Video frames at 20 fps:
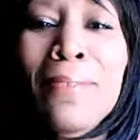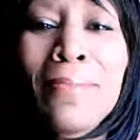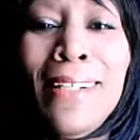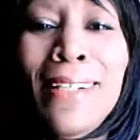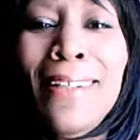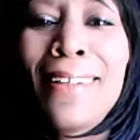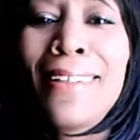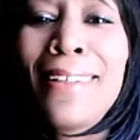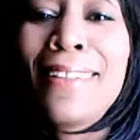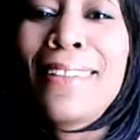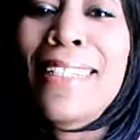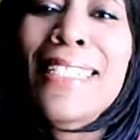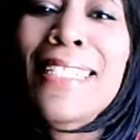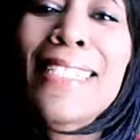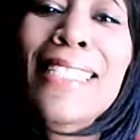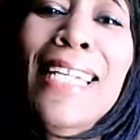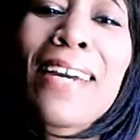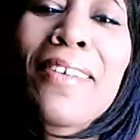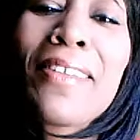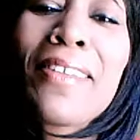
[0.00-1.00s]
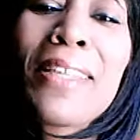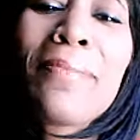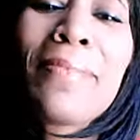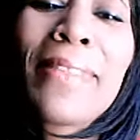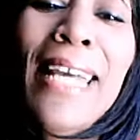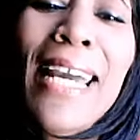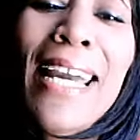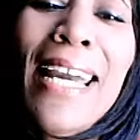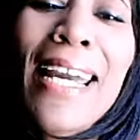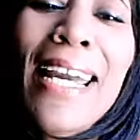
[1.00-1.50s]
Come on, let's give them
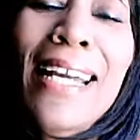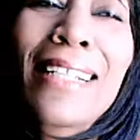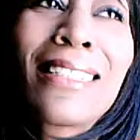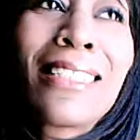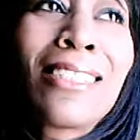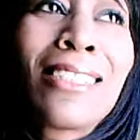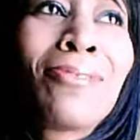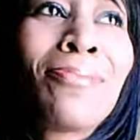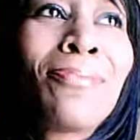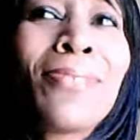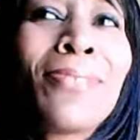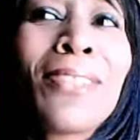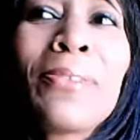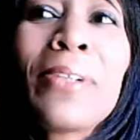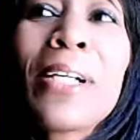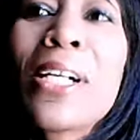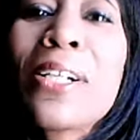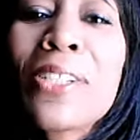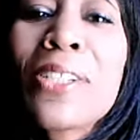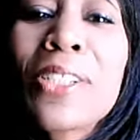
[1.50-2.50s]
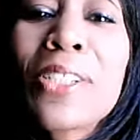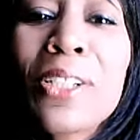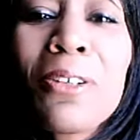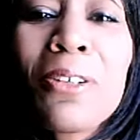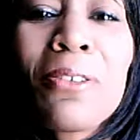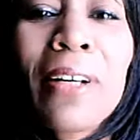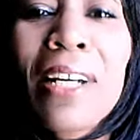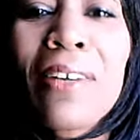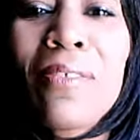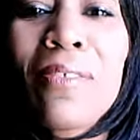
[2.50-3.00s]
thanks. We are
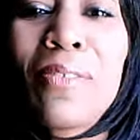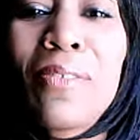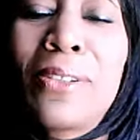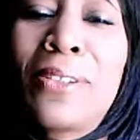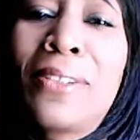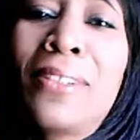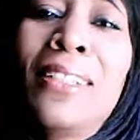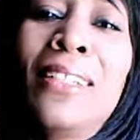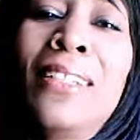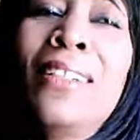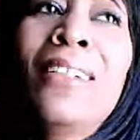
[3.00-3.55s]
so grateful.